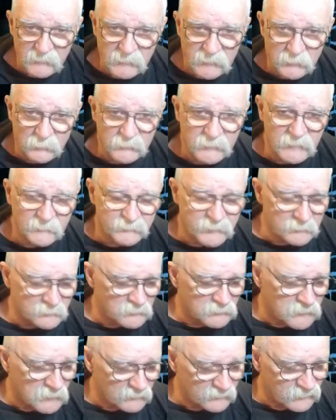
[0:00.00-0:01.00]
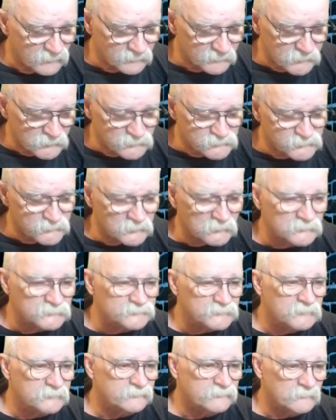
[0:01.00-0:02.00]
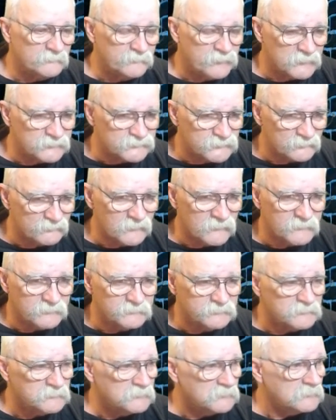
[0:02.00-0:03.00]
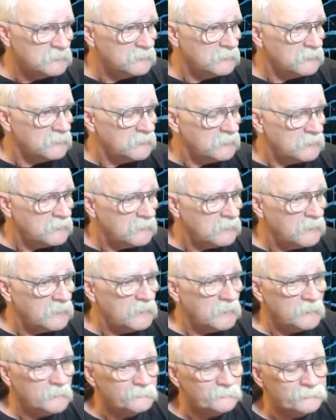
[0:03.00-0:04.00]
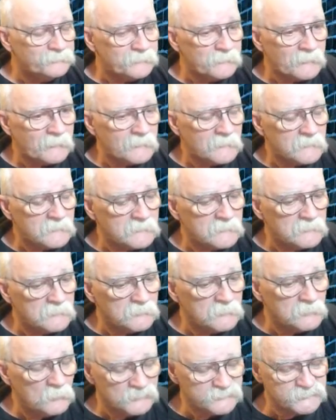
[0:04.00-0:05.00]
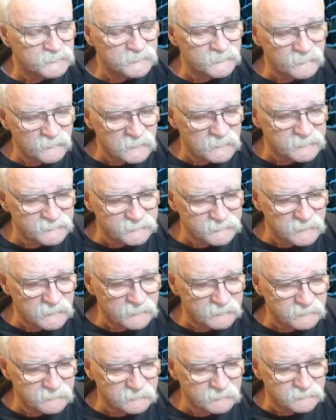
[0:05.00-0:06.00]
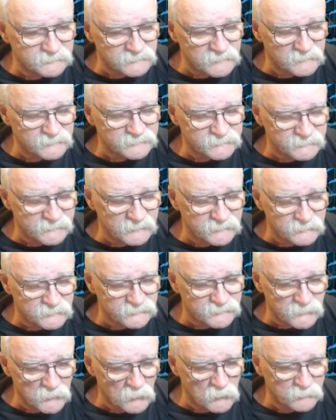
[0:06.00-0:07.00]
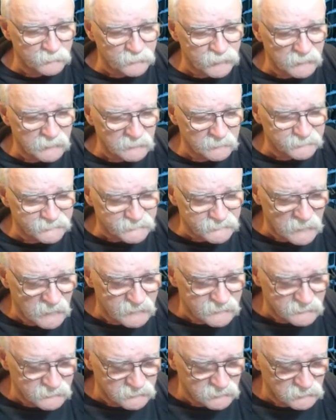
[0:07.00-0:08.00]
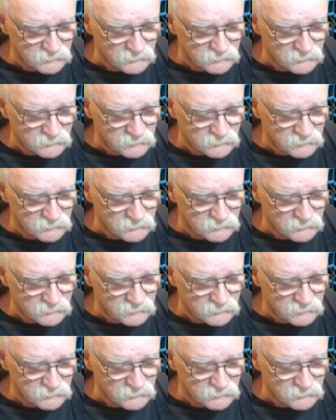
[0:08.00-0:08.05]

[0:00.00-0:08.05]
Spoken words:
And we had people come from New Jersey, from Pennsylvania. What's his face? That Jason that used to own Pickup's Diner in